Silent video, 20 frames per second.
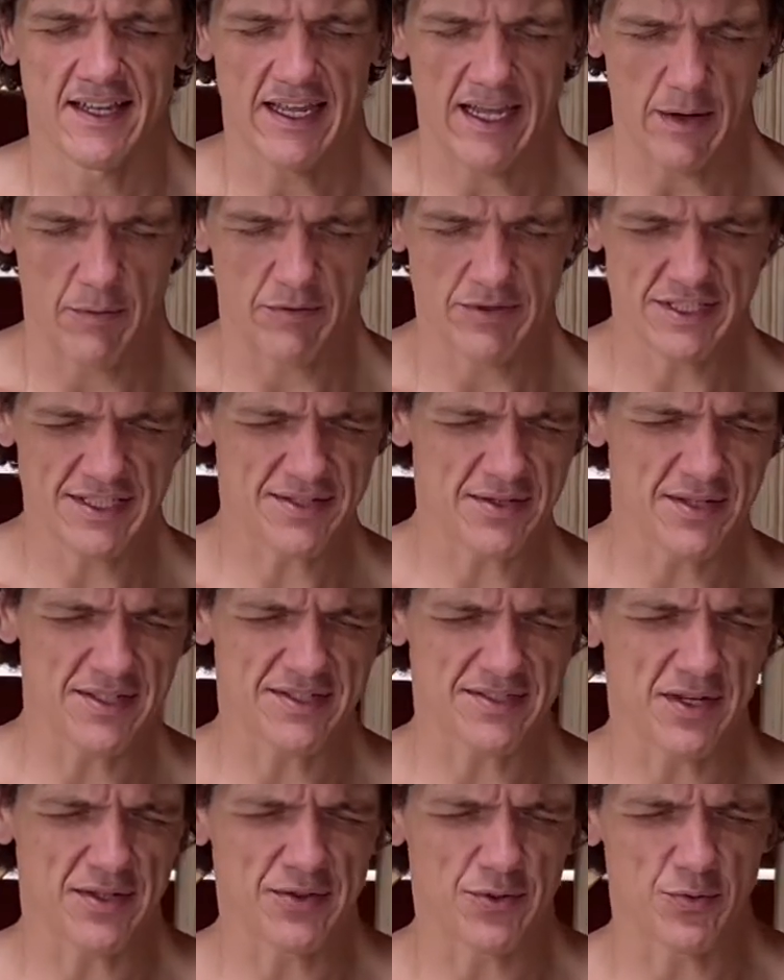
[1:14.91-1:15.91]
and we're just going to
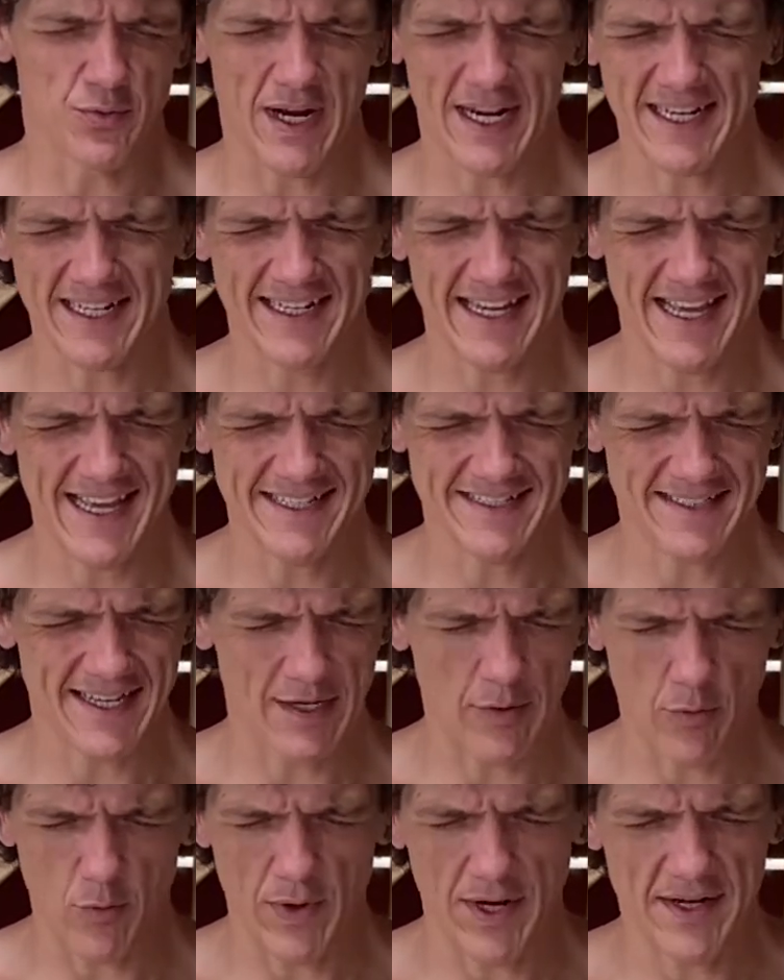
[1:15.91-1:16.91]
start to recognize that
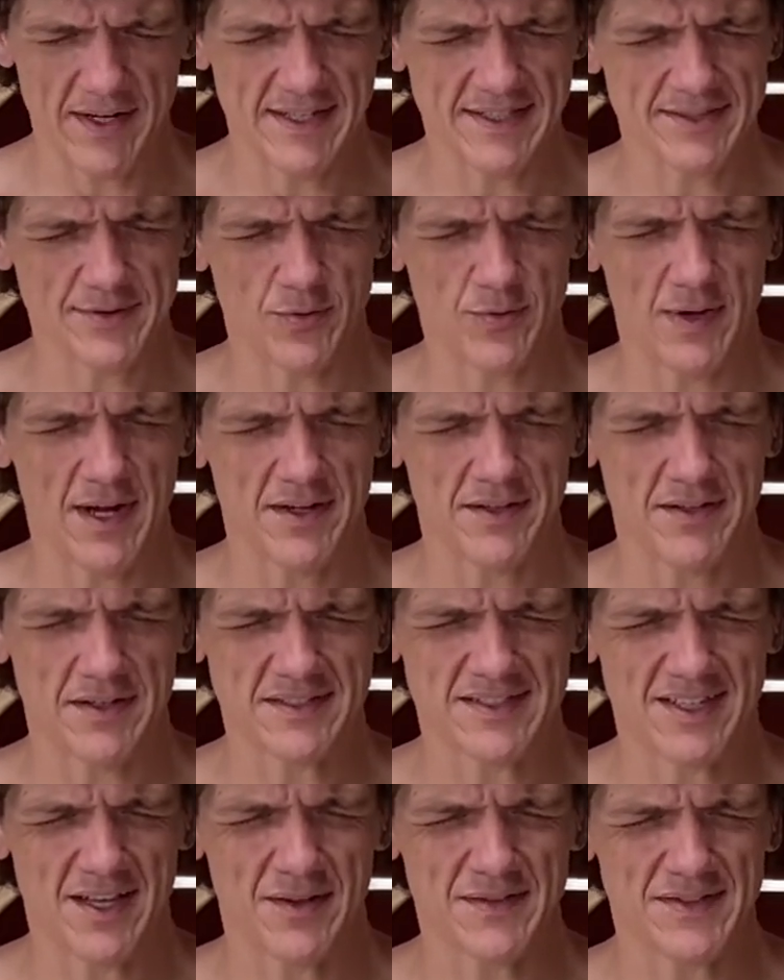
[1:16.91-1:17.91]
awareness around
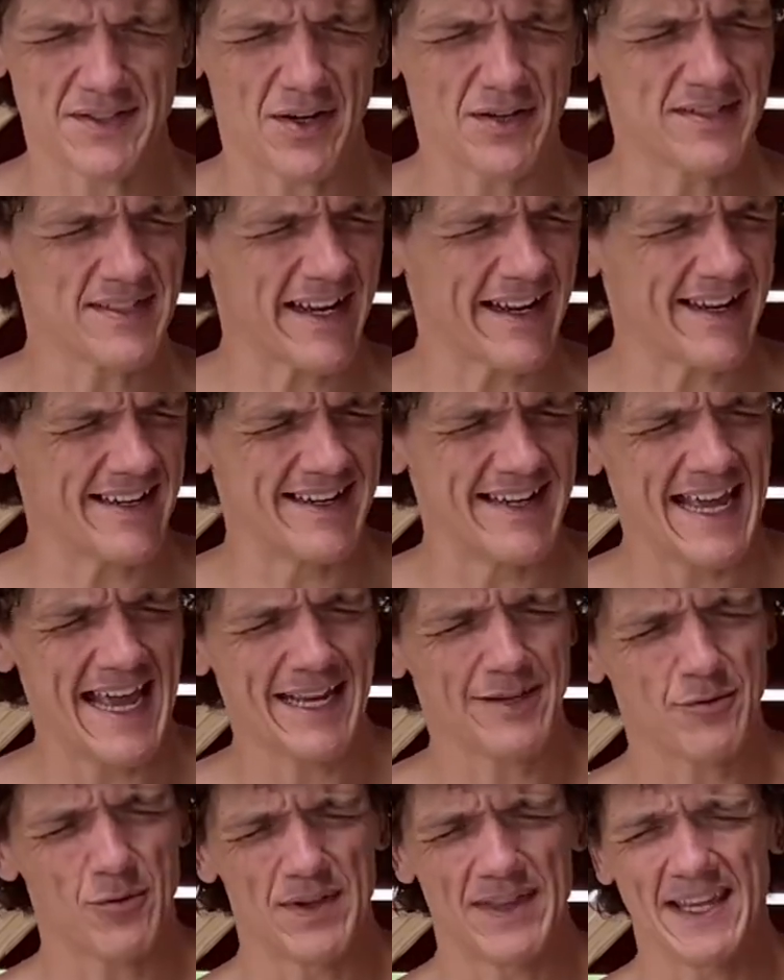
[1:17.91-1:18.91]
ourselves, start to
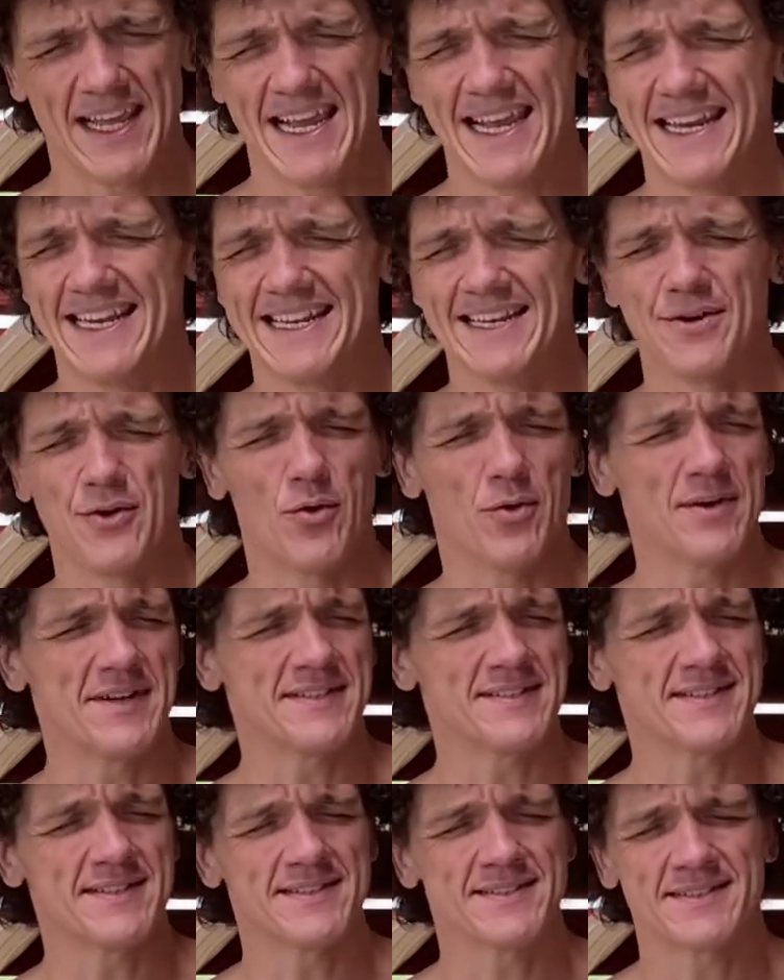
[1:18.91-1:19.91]
connect with any
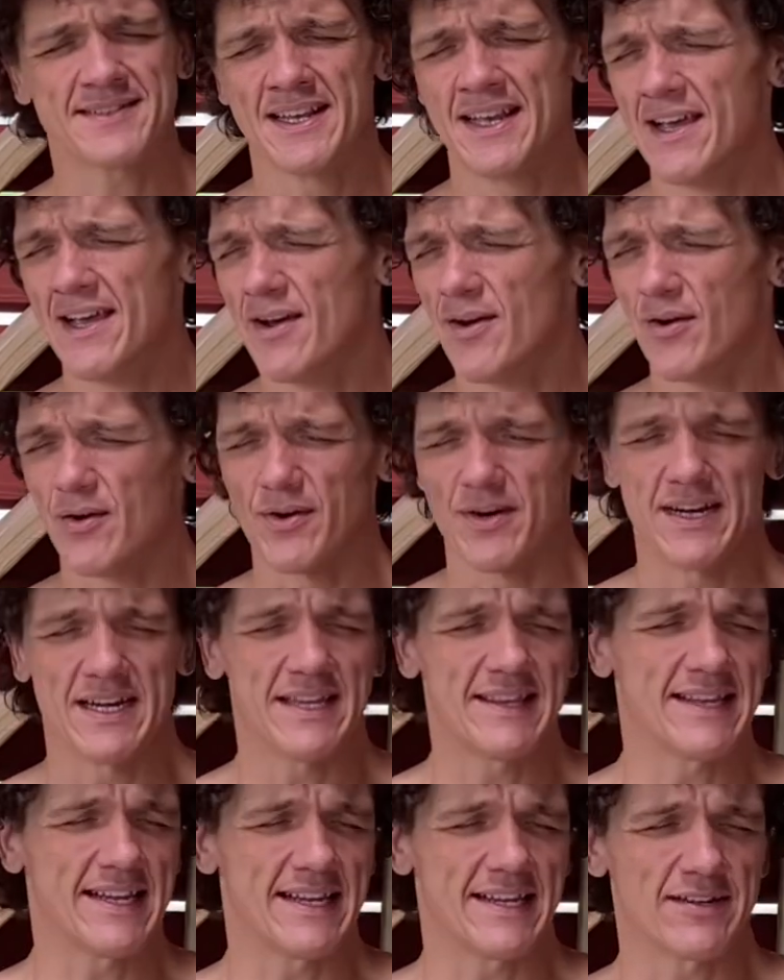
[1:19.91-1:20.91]
noises or
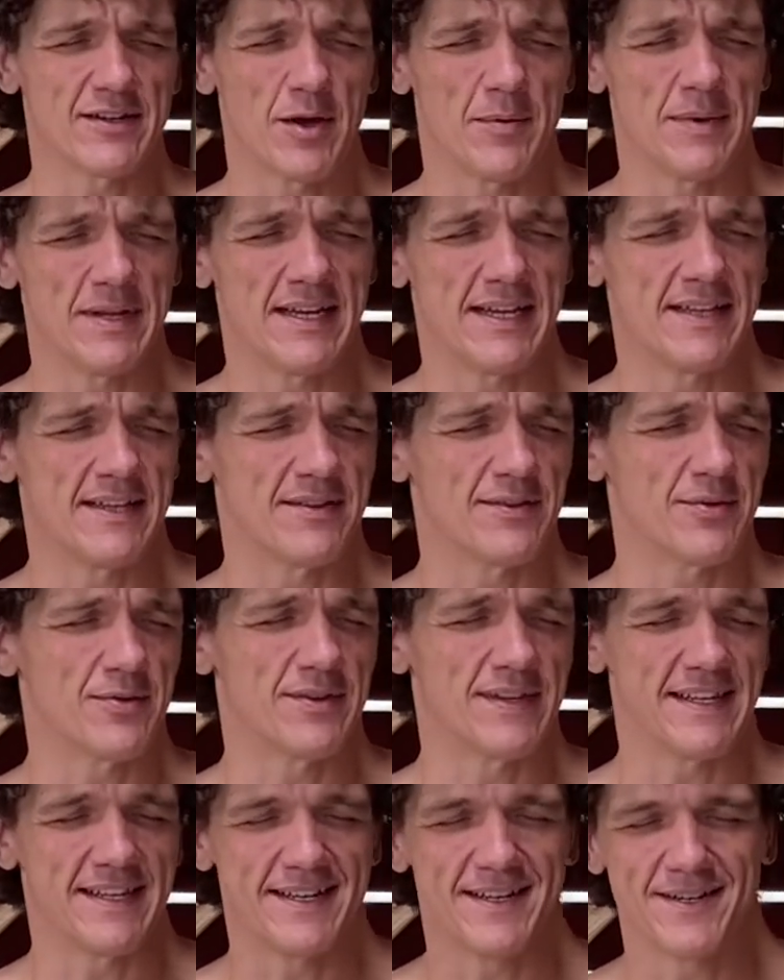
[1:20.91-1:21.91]
anything coming in through
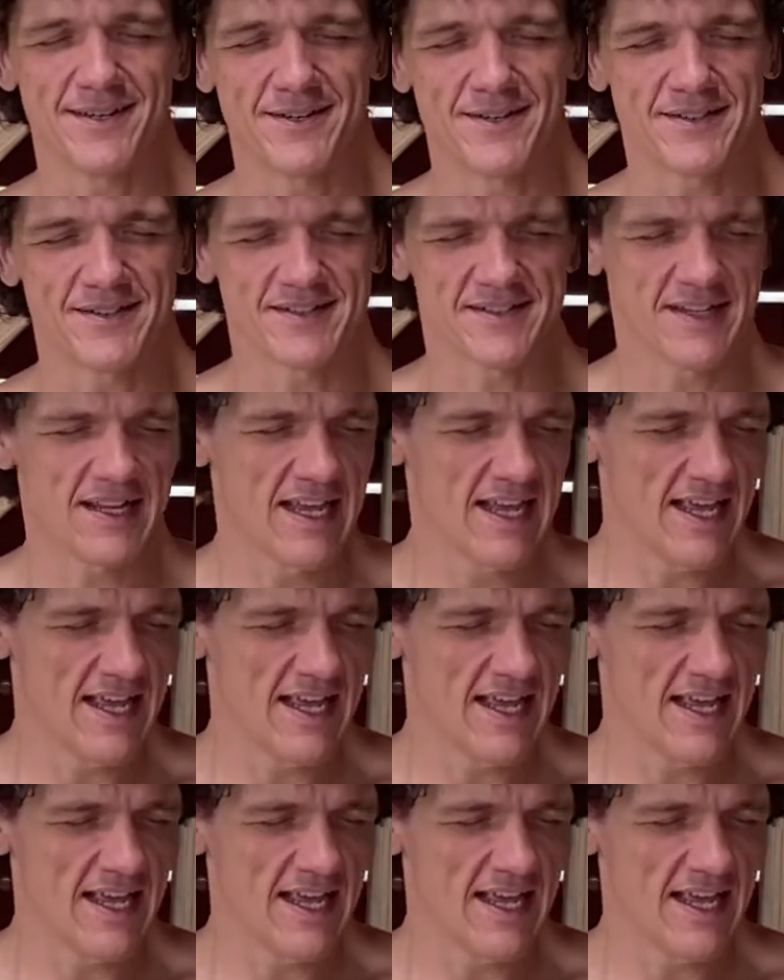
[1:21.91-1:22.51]
the ears,